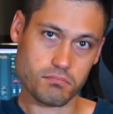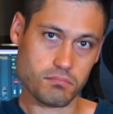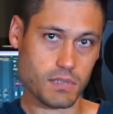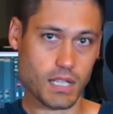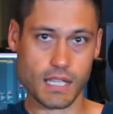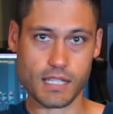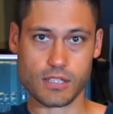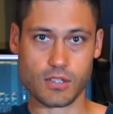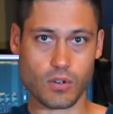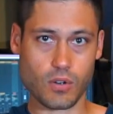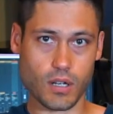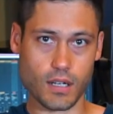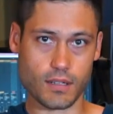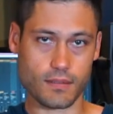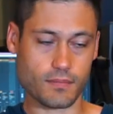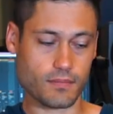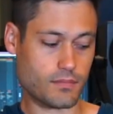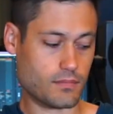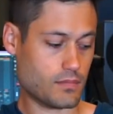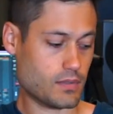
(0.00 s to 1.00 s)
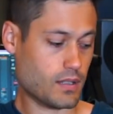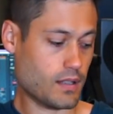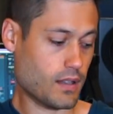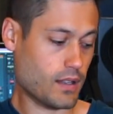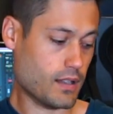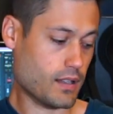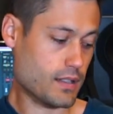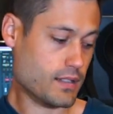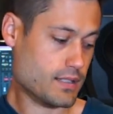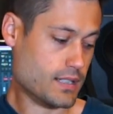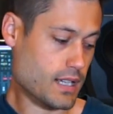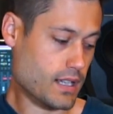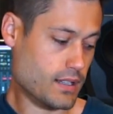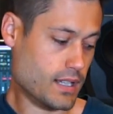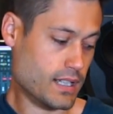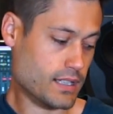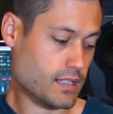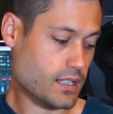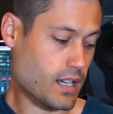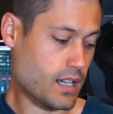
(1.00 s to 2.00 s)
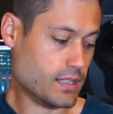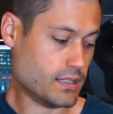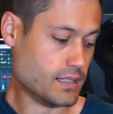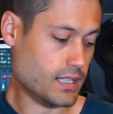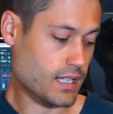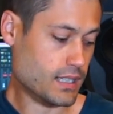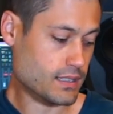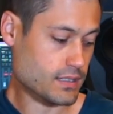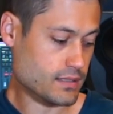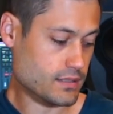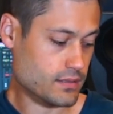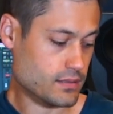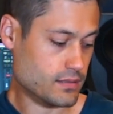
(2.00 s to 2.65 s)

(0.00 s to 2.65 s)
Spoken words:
Nice chord. Sound in context.